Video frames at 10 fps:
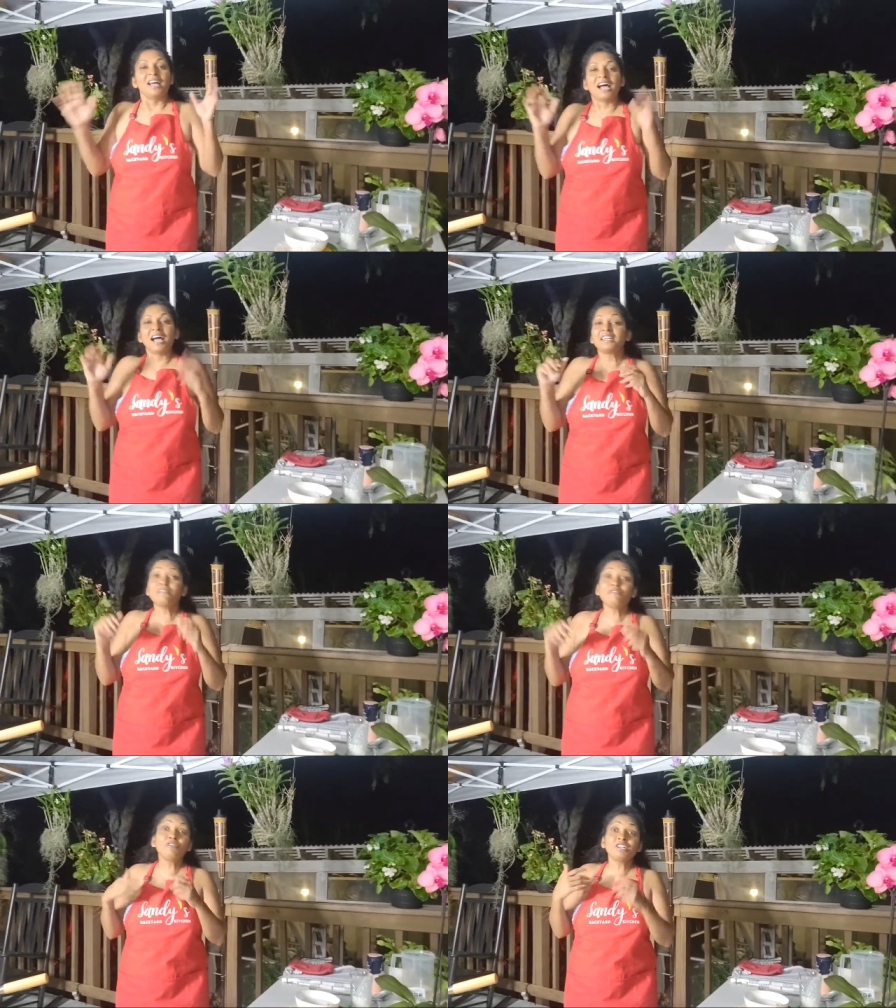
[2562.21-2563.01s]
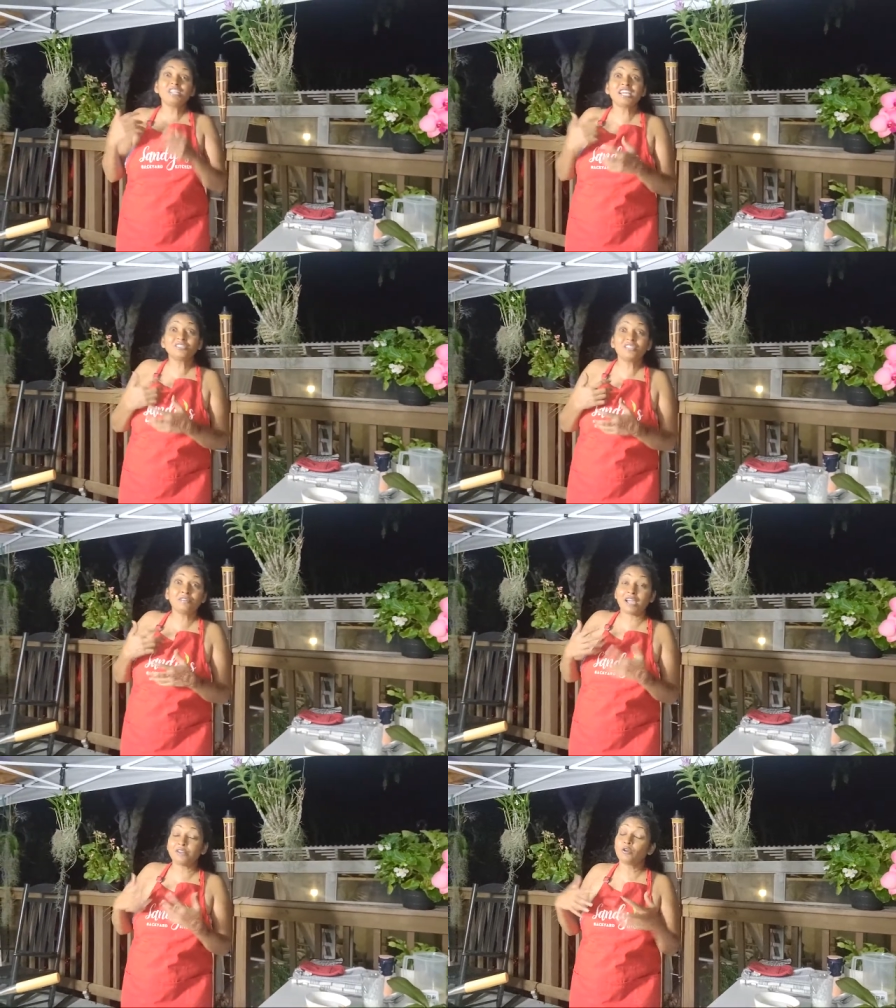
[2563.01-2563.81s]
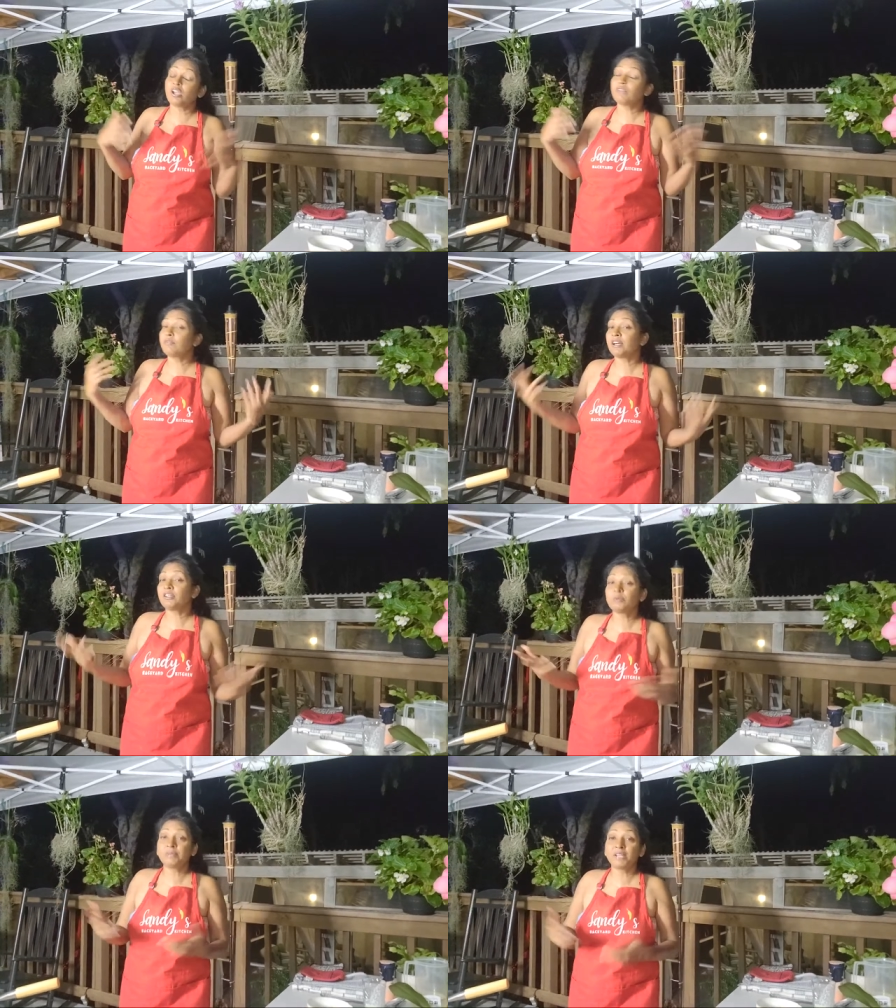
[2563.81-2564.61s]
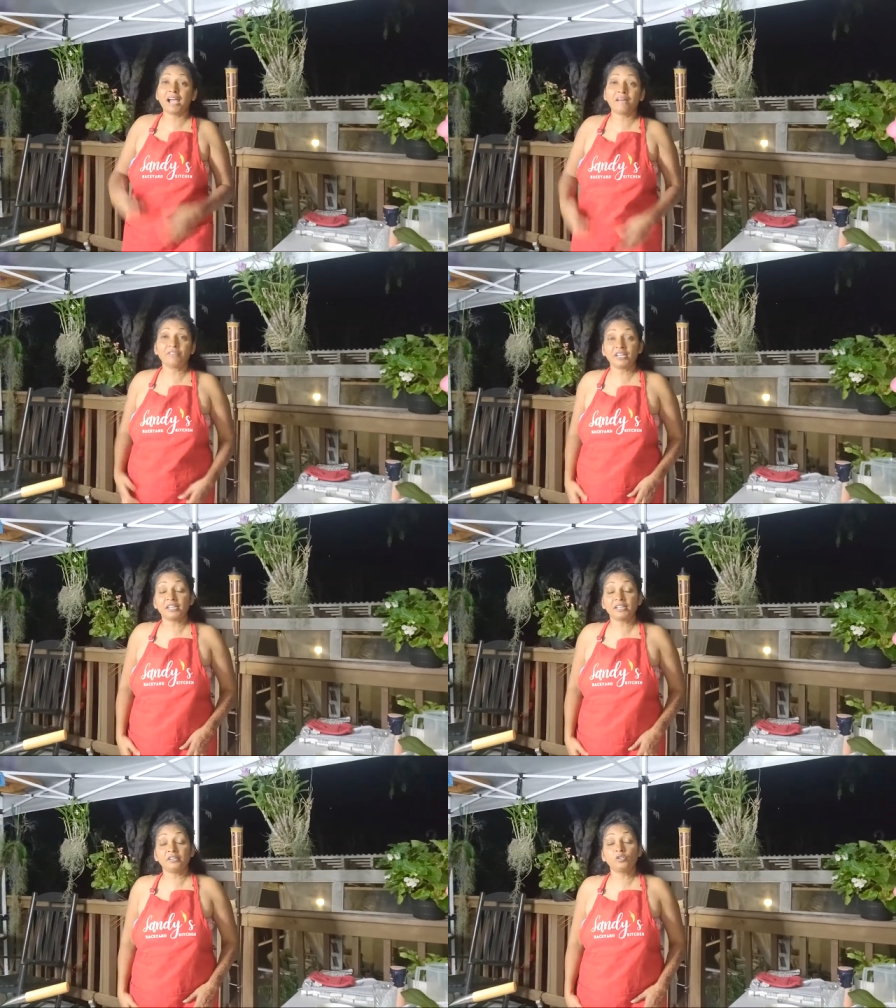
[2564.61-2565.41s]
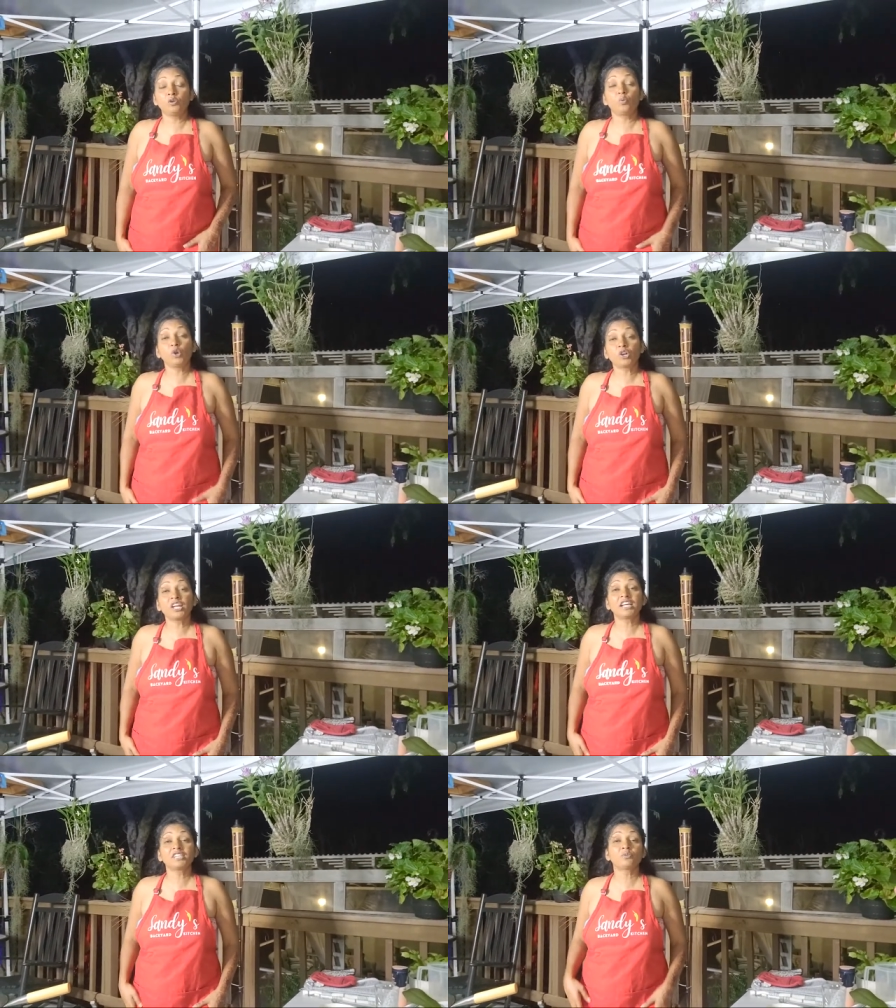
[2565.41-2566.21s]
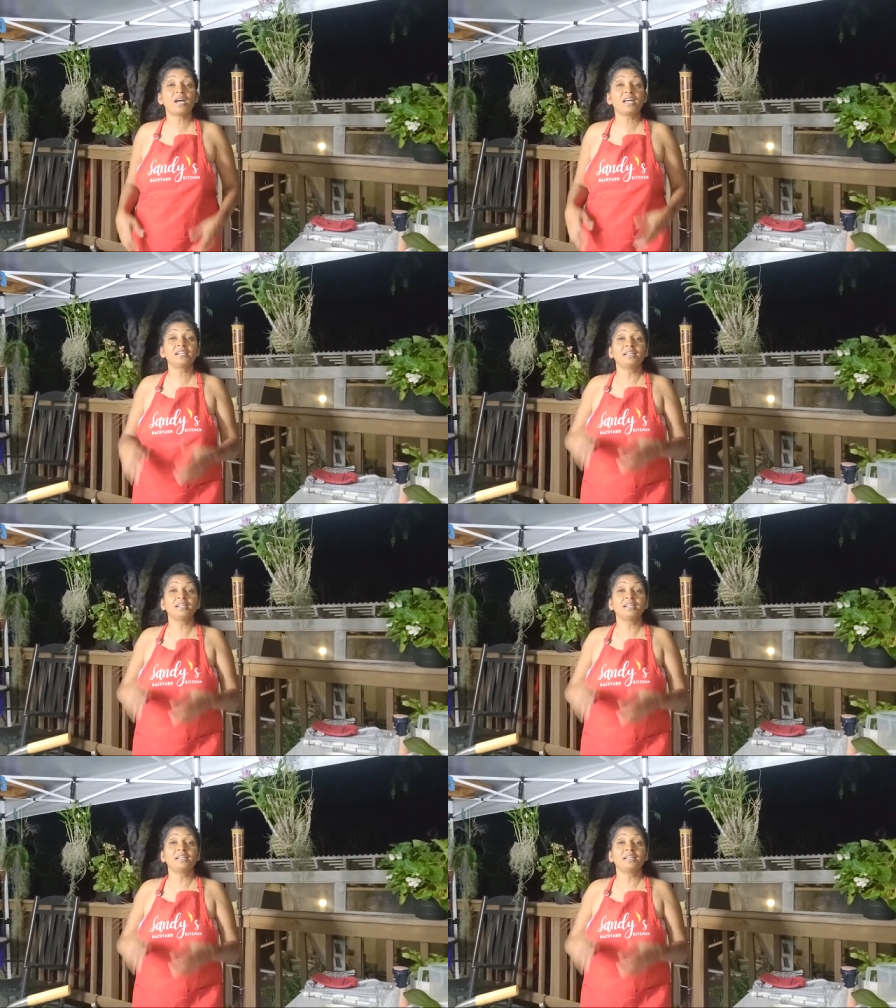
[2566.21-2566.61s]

And if you didn't get, I know everybody will be having, you know, working and so on.